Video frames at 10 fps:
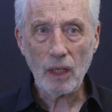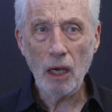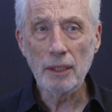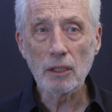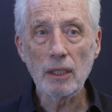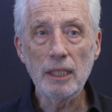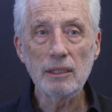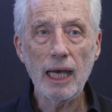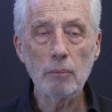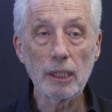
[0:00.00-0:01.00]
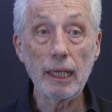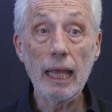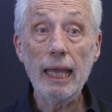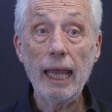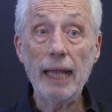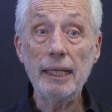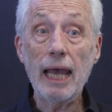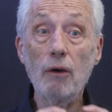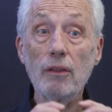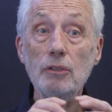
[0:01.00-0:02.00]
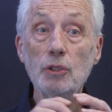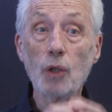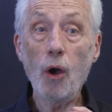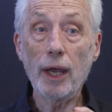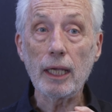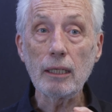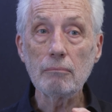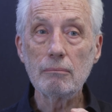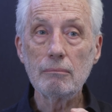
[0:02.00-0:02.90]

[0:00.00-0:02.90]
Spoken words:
on the clay tablet, and now the drawing